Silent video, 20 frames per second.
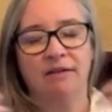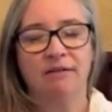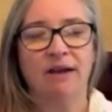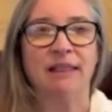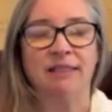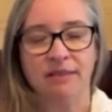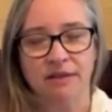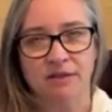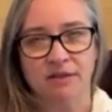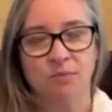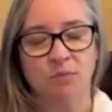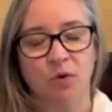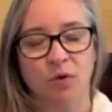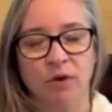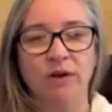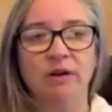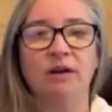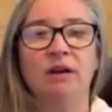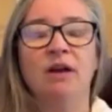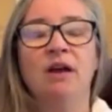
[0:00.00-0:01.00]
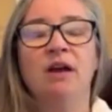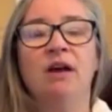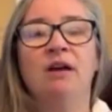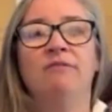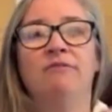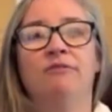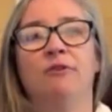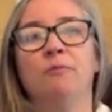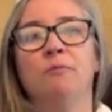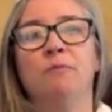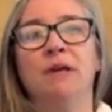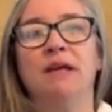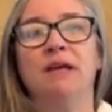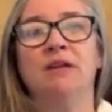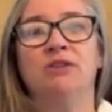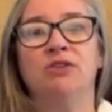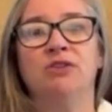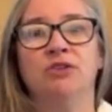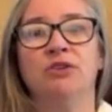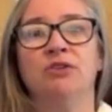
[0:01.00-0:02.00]
at this point for me
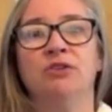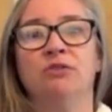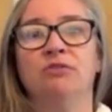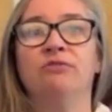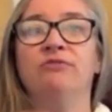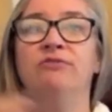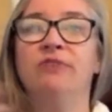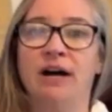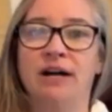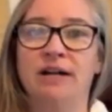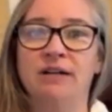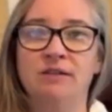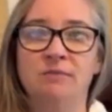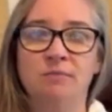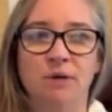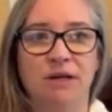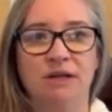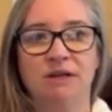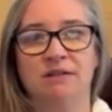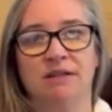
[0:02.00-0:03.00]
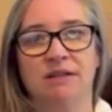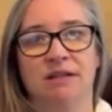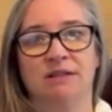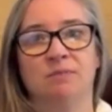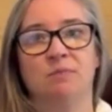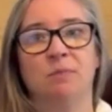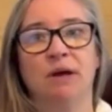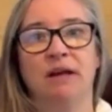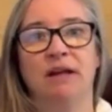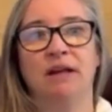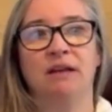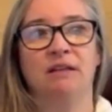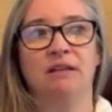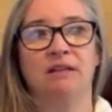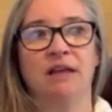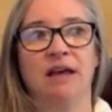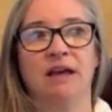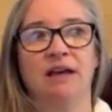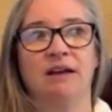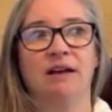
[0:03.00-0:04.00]
to fund, because that's money
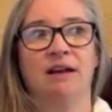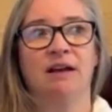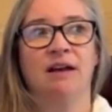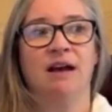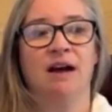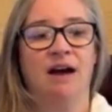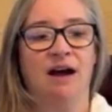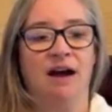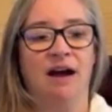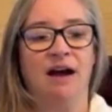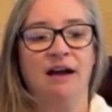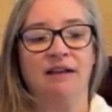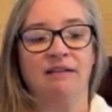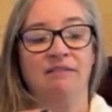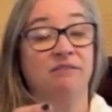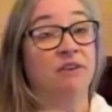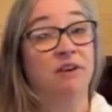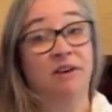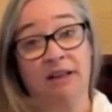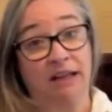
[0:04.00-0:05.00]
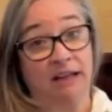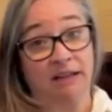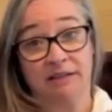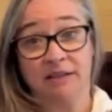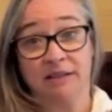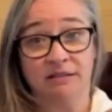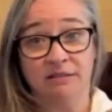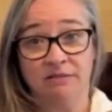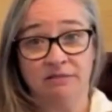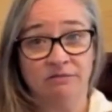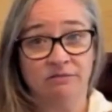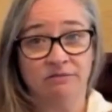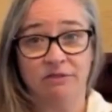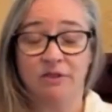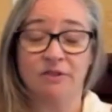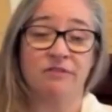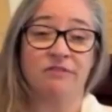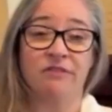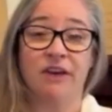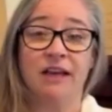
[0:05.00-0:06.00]
that I've collected for
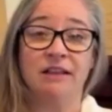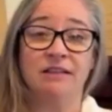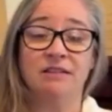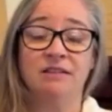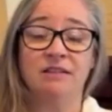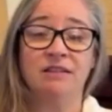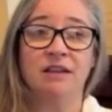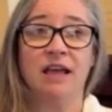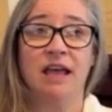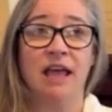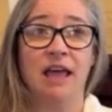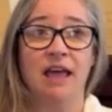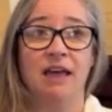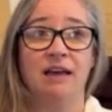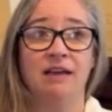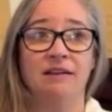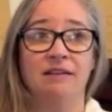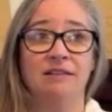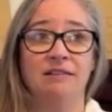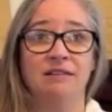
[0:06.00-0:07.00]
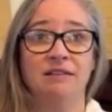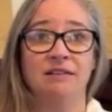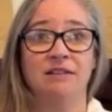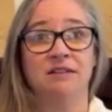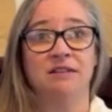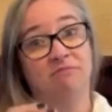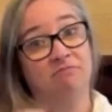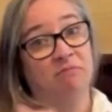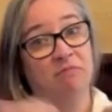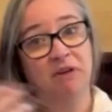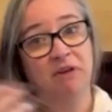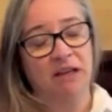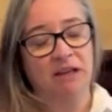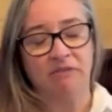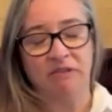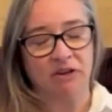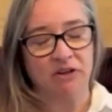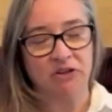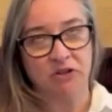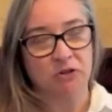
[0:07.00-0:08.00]
the feds and
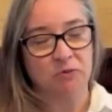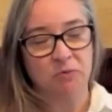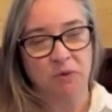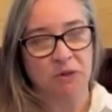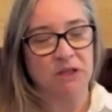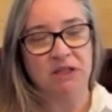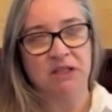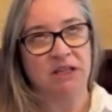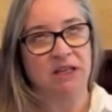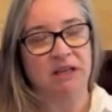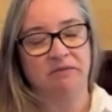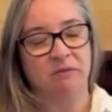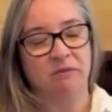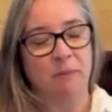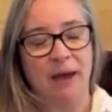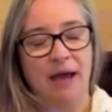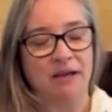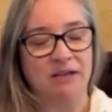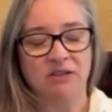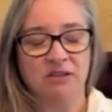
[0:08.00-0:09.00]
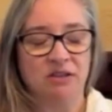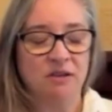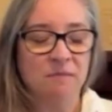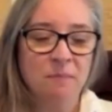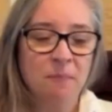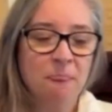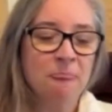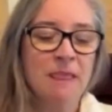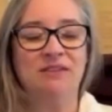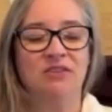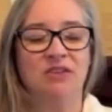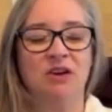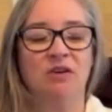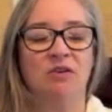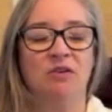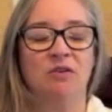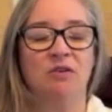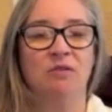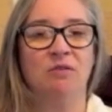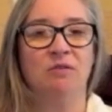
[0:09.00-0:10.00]
eventually we'll need to give it back to them.
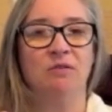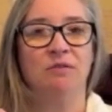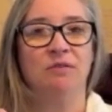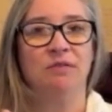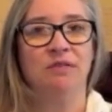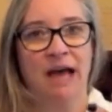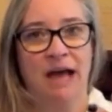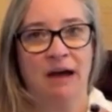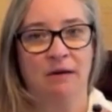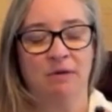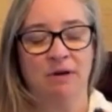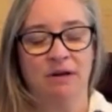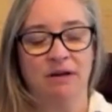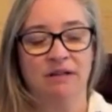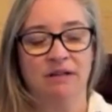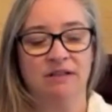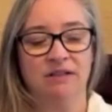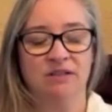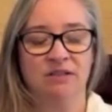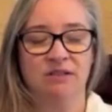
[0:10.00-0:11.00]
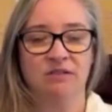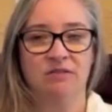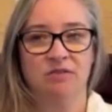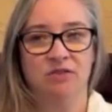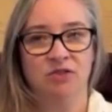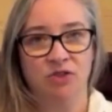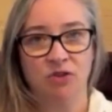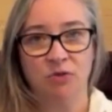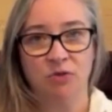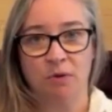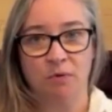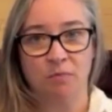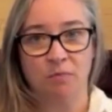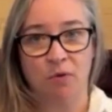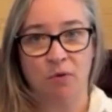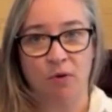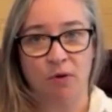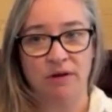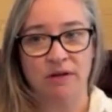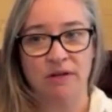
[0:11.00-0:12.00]
So that one is super
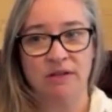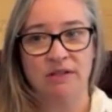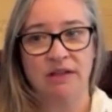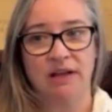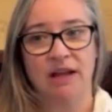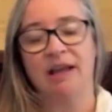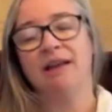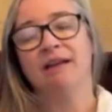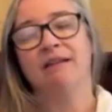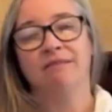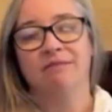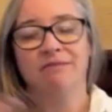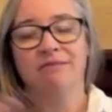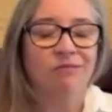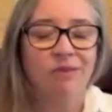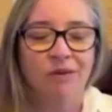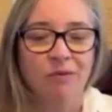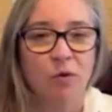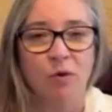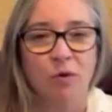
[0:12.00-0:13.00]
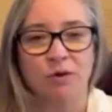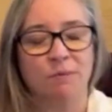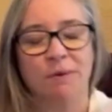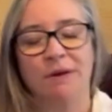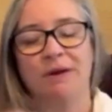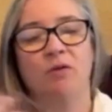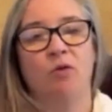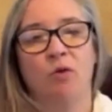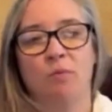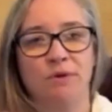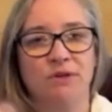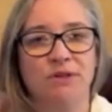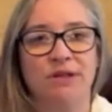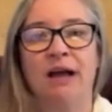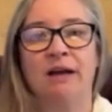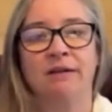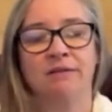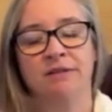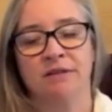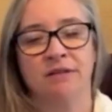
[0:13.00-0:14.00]
important. And of course, my corporate
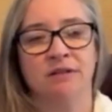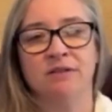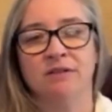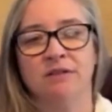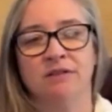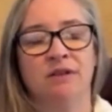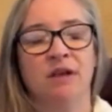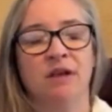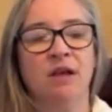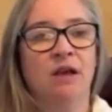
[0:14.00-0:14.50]
taxes